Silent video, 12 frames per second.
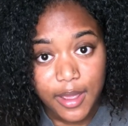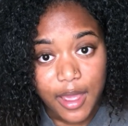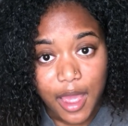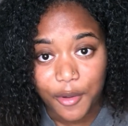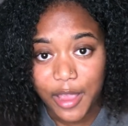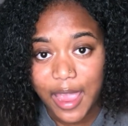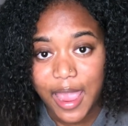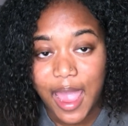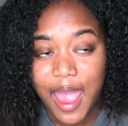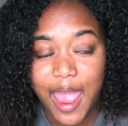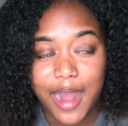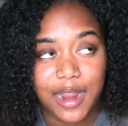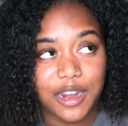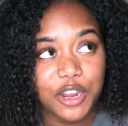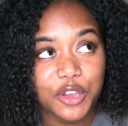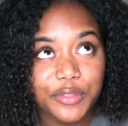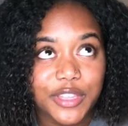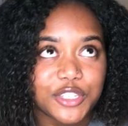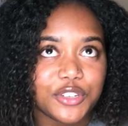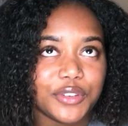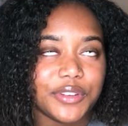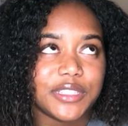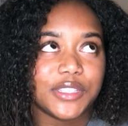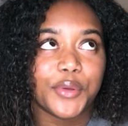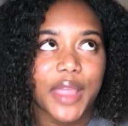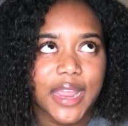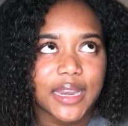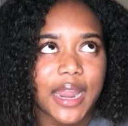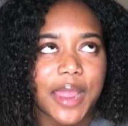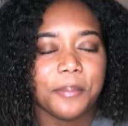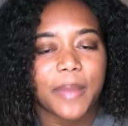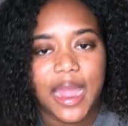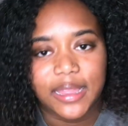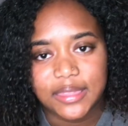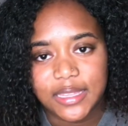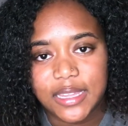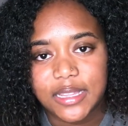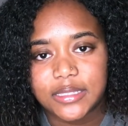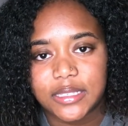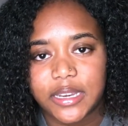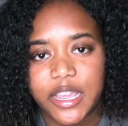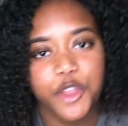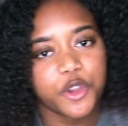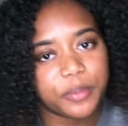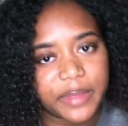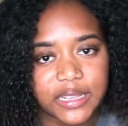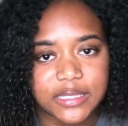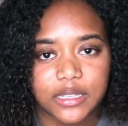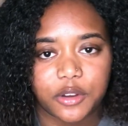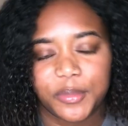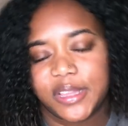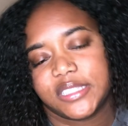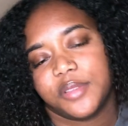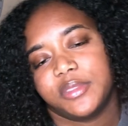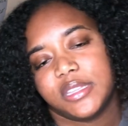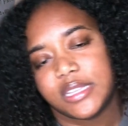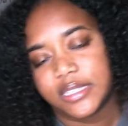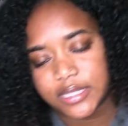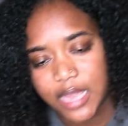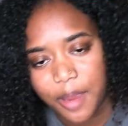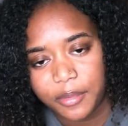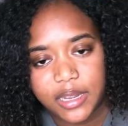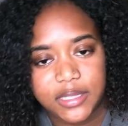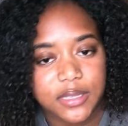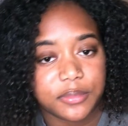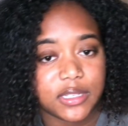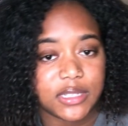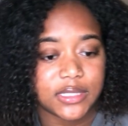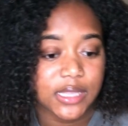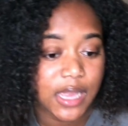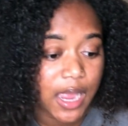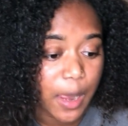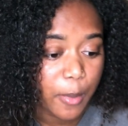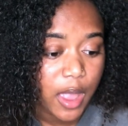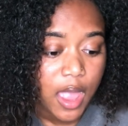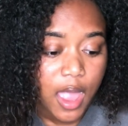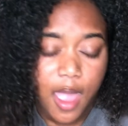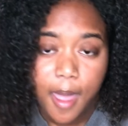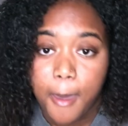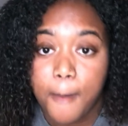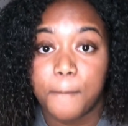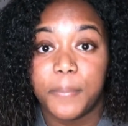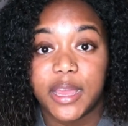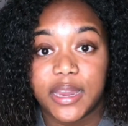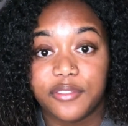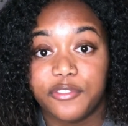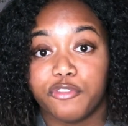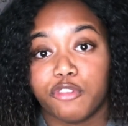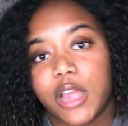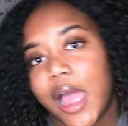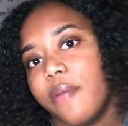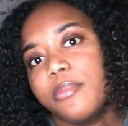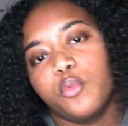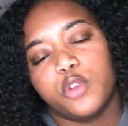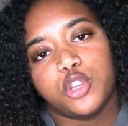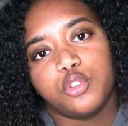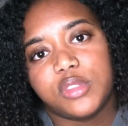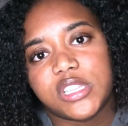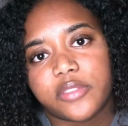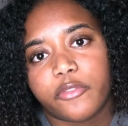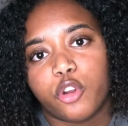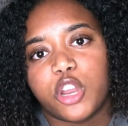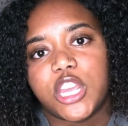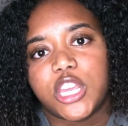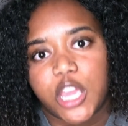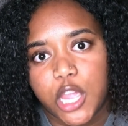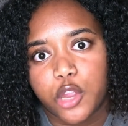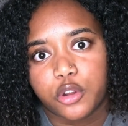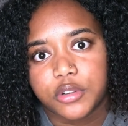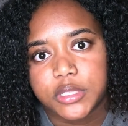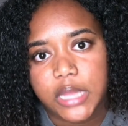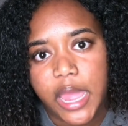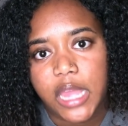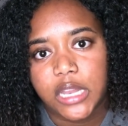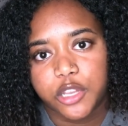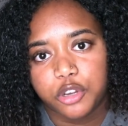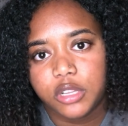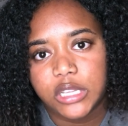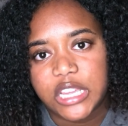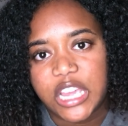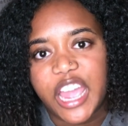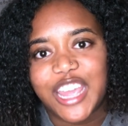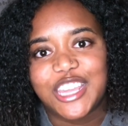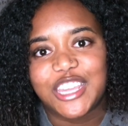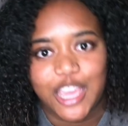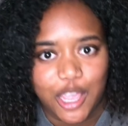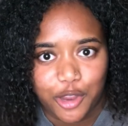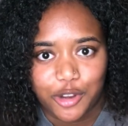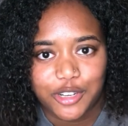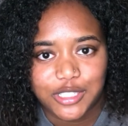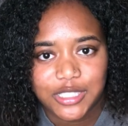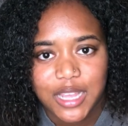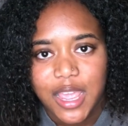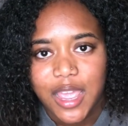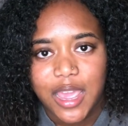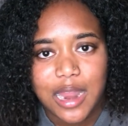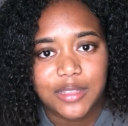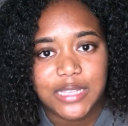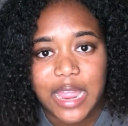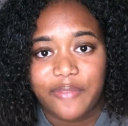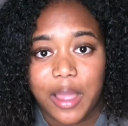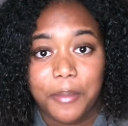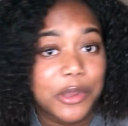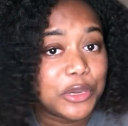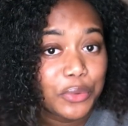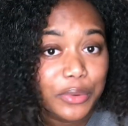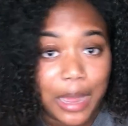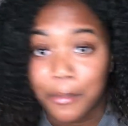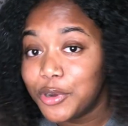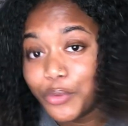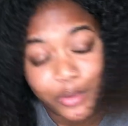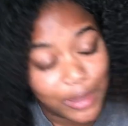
Okay, and I know that it's okay to like buy things in increments and I'm gonna get something this time and then something this time. But I've been wanting to do this for years, like literally years. And I was like, if I'm gonna do it, I'm gonna do it.